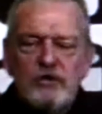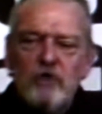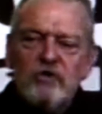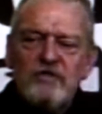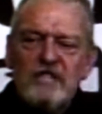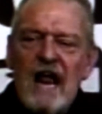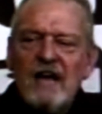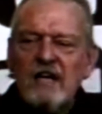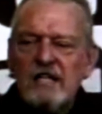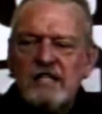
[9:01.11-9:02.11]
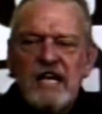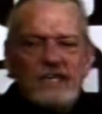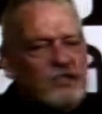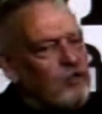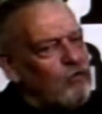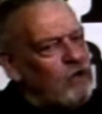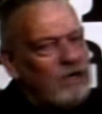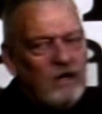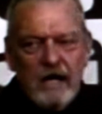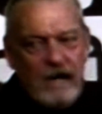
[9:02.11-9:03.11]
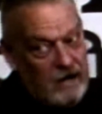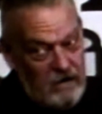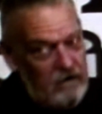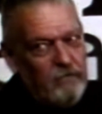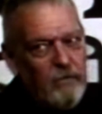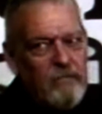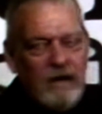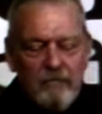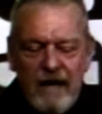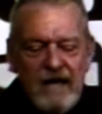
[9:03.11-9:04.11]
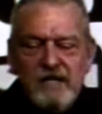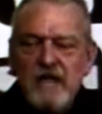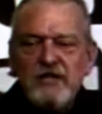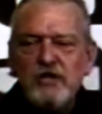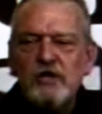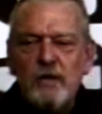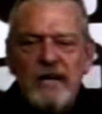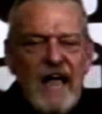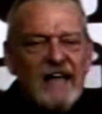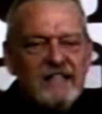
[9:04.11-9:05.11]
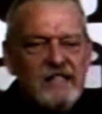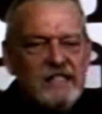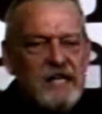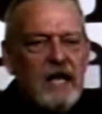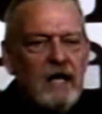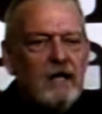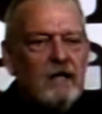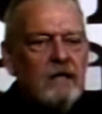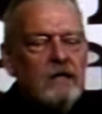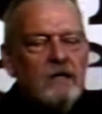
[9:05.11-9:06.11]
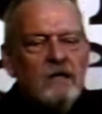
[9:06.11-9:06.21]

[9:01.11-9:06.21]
It was Joseph Stalin that said so clearly, and we better pay attention to what he has to say,